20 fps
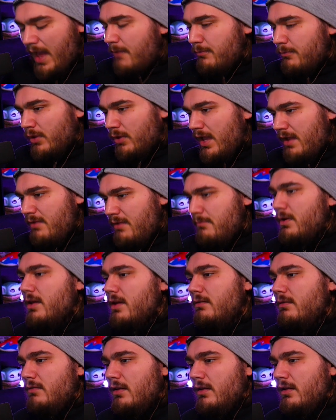play,
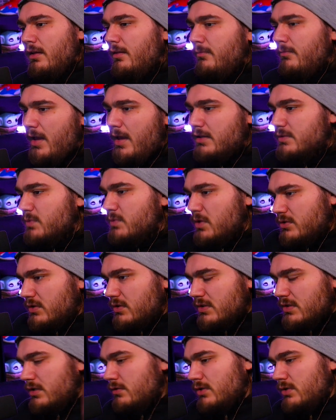but might as well
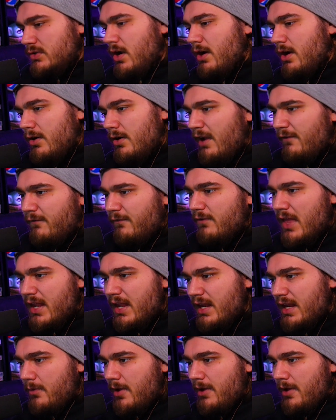just use Darkrai for that
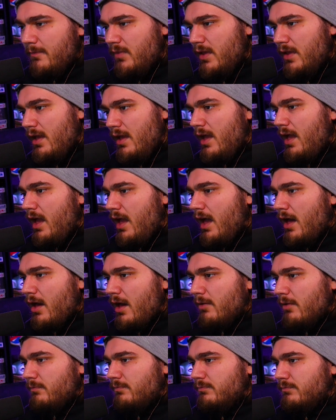anyway.
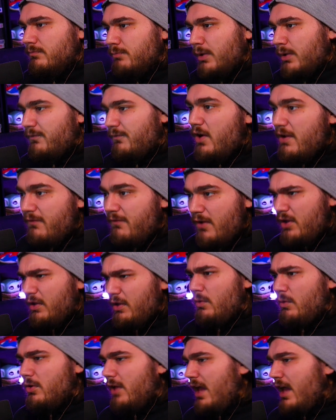But very, very
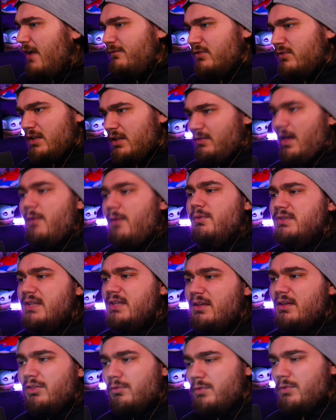cool. That was
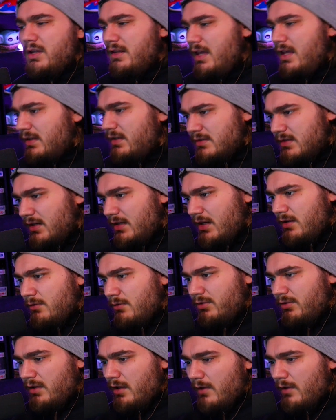like 3 decks that I
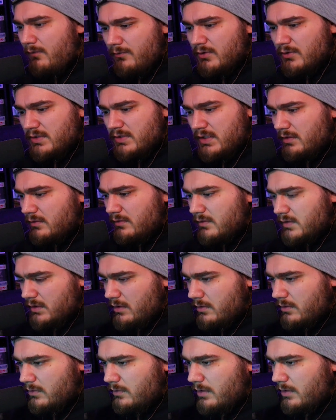don't think I've ever seen.
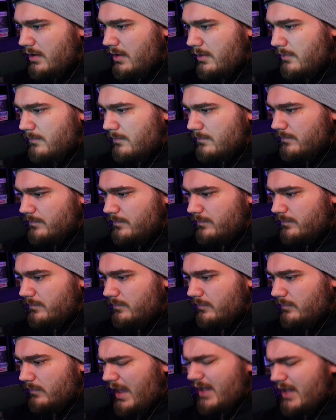So,
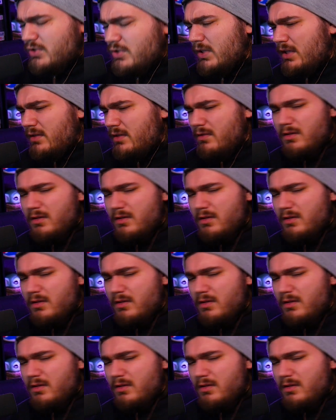actually,